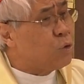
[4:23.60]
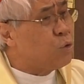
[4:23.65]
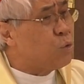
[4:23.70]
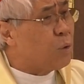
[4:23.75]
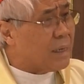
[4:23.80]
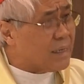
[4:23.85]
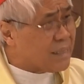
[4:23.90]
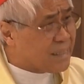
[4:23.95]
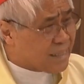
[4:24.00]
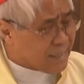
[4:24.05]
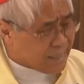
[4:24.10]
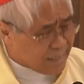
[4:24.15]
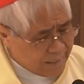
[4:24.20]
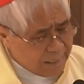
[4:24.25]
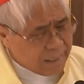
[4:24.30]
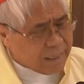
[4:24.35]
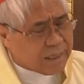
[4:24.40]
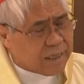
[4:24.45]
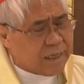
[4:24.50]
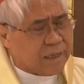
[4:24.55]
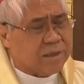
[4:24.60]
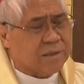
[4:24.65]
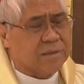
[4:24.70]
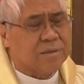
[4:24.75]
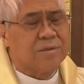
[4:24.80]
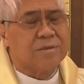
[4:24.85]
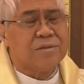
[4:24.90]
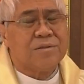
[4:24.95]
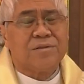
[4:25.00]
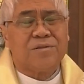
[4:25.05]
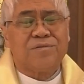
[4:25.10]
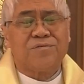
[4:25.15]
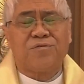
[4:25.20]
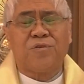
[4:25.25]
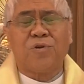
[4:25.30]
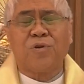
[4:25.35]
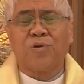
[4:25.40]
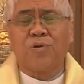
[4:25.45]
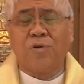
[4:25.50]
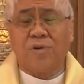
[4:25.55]
who are seeking
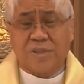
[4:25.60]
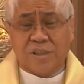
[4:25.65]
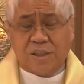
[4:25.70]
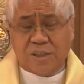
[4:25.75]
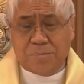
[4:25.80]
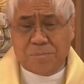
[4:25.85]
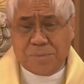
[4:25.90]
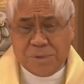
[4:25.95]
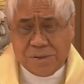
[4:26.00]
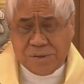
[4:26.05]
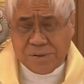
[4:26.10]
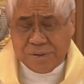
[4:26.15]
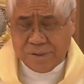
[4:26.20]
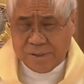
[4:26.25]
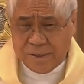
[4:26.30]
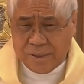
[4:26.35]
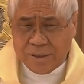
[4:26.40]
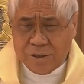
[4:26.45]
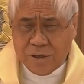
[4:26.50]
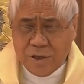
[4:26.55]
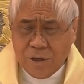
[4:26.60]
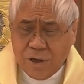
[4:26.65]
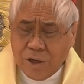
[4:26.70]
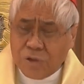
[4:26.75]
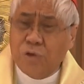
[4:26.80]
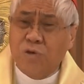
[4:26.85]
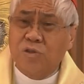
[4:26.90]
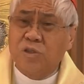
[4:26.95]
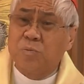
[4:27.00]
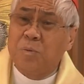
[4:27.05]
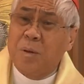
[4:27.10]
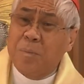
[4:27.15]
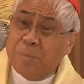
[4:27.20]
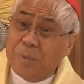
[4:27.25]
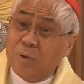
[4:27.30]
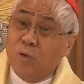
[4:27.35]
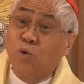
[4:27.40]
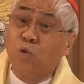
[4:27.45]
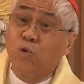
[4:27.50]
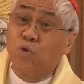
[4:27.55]
for God's mercy, or those
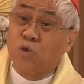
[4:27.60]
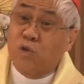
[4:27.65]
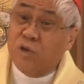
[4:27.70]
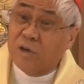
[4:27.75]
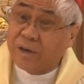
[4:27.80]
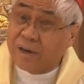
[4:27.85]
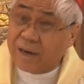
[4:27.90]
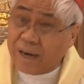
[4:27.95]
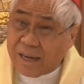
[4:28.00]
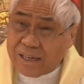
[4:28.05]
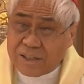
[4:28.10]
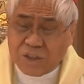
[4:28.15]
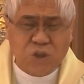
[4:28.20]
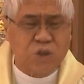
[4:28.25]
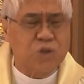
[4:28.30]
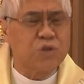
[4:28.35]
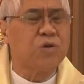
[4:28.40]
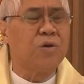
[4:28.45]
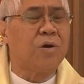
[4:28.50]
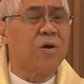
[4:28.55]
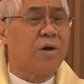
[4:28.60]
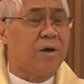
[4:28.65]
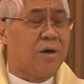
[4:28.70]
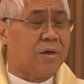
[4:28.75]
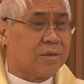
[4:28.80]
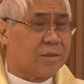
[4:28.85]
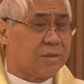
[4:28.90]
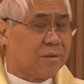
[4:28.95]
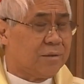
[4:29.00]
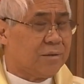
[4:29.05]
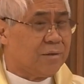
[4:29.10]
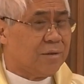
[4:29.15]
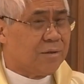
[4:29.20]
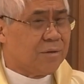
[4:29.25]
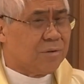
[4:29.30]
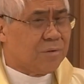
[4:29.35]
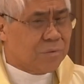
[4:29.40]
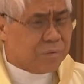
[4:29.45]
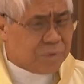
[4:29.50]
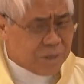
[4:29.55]
people who trust God,
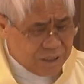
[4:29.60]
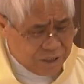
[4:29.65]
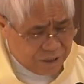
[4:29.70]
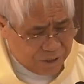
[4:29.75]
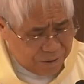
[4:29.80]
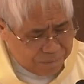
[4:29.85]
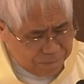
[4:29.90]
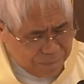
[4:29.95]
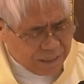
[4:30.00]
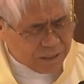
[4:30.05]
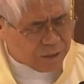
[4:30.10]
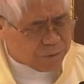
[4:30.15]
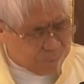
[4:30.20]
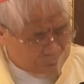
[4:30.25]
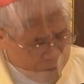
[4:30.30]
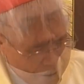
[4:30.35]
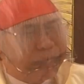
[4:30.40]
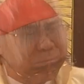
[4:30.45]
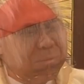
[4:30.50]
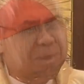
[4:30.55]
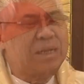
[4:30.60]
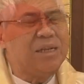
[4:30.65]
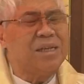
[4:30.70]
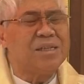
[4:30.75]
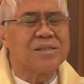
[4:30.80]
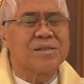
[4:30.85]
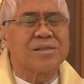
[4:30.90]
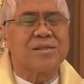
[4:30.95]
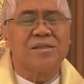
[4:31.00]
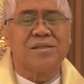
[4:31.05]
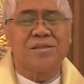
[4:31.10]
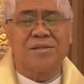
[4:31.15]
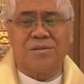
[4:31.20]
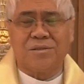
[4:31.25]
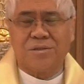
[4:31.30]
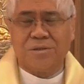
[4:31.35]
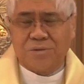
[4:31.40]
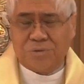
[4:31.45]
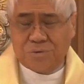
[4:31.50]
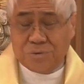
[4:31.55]
we must minister
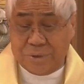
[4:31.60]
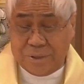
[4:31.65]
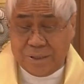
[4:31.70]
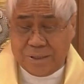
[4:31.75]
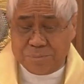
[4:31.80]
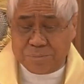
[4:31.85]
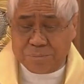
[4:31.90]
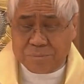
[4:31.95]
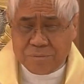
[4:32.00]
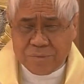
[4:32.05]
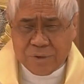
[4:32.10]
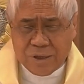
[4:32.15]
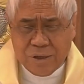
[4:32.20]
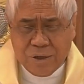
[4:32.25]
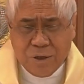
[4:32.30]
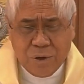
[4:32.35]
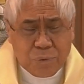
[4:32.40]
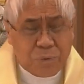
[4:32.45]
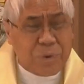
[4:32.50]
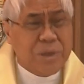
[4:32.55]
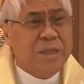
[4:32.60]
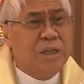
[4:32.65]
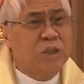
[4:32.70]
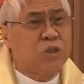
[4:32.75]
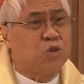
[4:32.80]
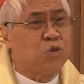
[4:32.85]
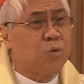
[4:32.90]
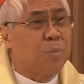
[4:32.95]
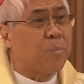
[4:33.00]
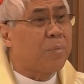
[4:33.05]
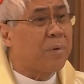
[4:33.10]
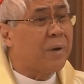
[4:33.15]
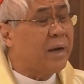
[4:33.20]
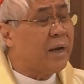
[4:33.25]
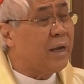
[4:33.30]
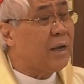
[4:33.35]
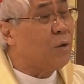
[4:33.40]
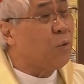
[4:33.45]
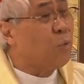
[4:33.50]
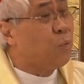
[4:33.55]
to them. We need to
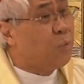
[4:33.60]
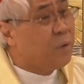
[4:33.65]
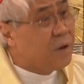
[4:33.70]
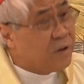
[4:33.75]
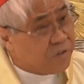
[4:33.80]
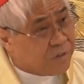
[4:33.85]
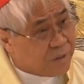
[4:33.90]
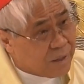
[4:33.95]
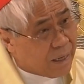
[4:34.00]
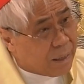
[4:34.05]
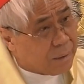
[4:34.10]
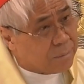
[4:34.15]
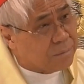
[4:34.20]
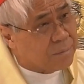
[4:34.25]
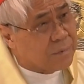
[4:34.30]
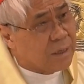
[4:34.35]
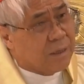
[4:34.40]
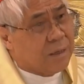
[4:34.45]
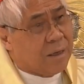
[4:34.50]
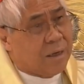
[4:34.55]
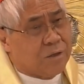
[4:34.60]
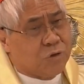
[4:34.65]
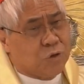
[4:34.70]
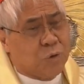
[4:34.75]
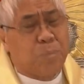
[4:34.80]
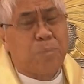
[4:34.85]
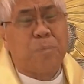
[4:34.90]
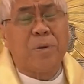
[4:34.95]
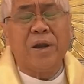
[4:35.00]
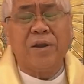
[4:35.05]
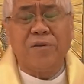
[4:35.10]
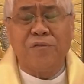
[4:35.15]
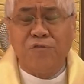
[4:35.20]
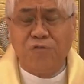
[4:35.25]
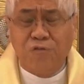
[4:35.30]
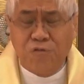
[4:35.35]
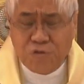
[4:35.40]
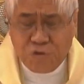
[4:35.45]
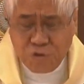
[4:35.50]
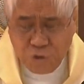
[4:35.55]
pray with them, to pray
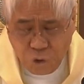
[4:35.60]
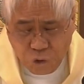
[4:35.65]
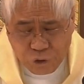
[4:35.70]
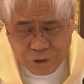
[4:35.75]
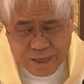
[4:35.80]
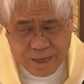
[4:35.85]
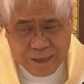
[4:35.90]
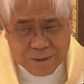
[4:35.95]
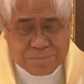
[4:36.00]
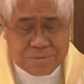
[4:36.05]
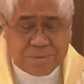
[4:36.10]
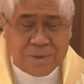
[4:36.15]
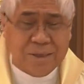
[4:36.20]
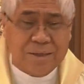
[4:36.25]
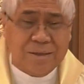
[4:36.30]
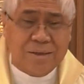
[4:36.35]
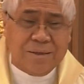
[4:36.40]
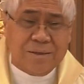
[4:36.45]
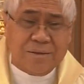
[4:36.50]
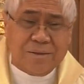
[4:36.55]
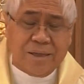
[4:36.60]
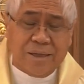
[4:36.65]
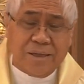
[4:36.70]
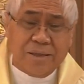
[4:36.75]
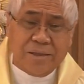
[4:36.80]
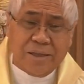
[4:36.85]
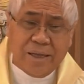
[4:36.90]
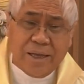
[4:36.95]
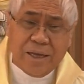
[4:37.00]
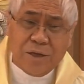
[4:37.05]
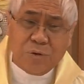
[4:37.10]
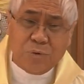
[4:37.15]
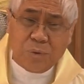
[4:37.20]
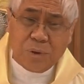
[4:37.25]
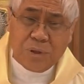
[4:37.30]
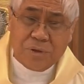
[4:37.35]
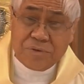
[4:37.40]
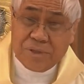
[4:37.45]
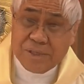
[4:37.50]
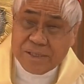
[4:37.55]
for them, that they
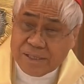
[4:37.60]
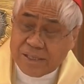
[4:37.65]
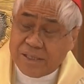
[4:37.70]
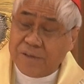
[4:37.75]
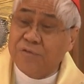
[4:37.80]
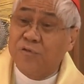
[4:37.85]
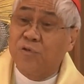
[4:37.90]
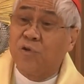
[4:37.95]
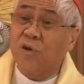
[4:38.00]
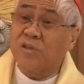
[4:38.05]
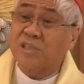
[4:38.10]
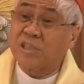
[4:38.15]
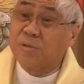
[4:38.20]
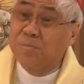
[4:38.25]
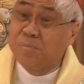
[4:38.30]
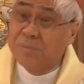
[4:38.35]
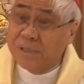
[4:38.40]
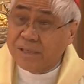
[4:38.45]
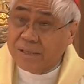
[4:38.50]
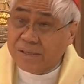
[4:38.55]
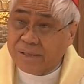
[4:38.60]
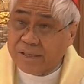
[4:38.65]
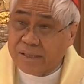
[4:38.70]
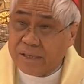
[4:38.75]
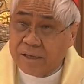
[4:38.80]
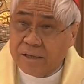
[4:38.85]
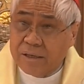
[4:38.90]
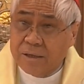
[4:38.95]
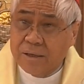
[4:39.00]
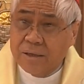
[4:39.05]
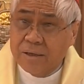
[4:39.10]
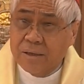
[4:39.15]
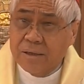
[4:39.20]
will receive God's mercy